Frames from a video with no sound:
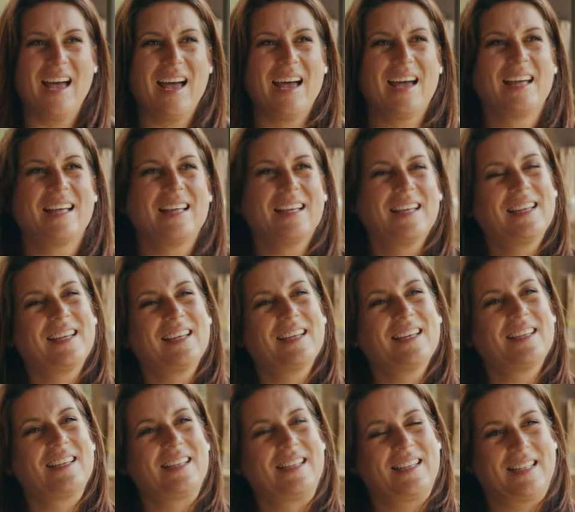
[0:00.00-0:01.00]

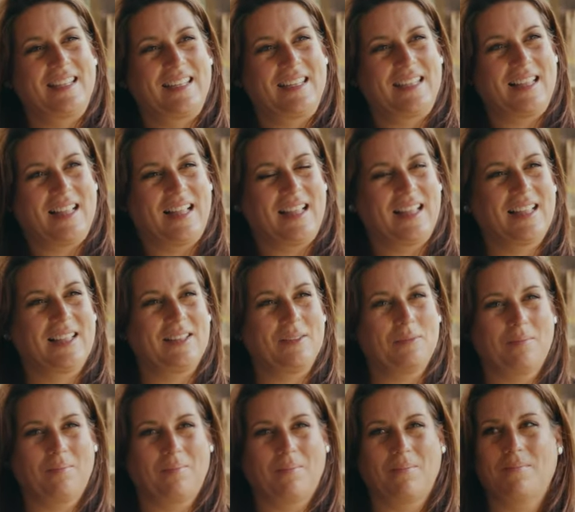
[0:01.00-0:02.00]

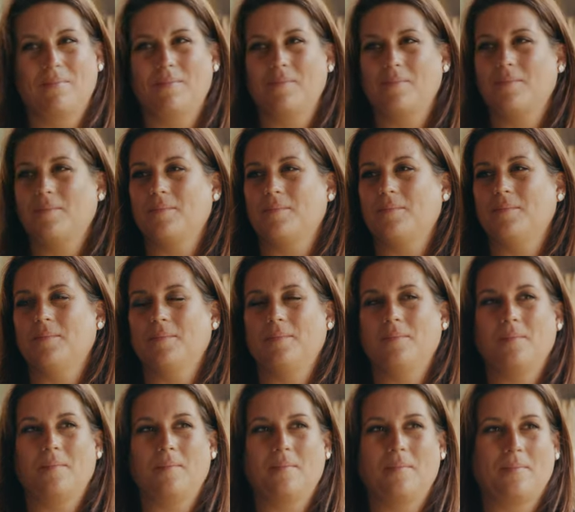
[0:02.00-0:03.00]

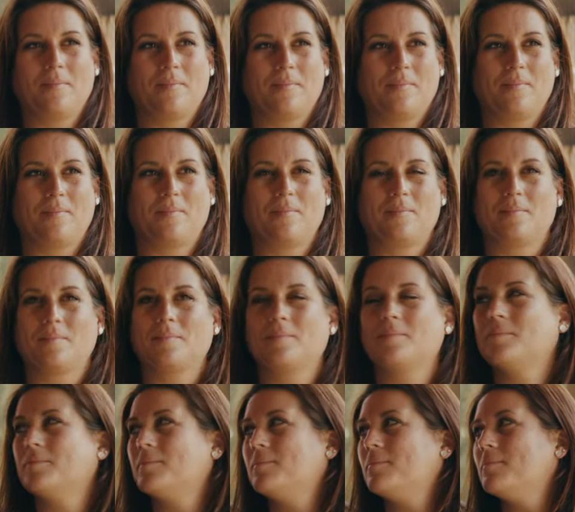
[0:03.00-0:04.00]

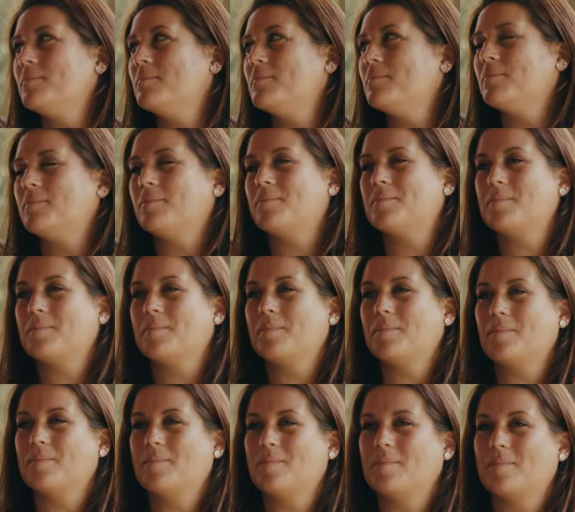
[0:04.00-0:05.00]

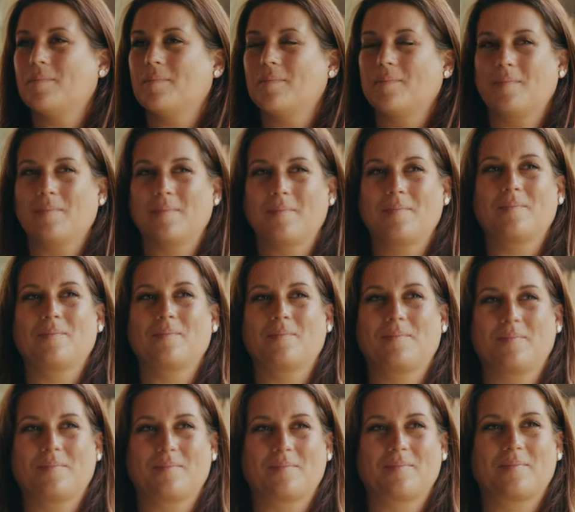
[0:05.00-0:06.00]

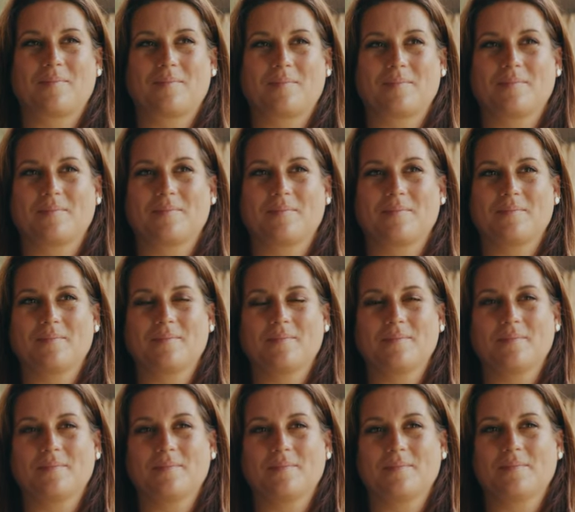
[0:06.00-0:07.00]

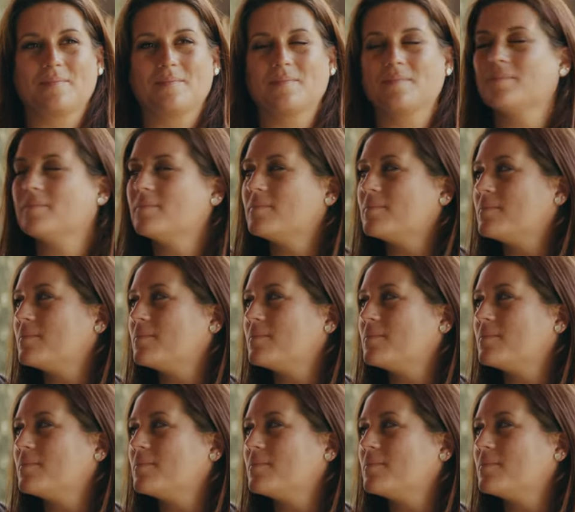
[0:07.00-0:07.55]
[no speech]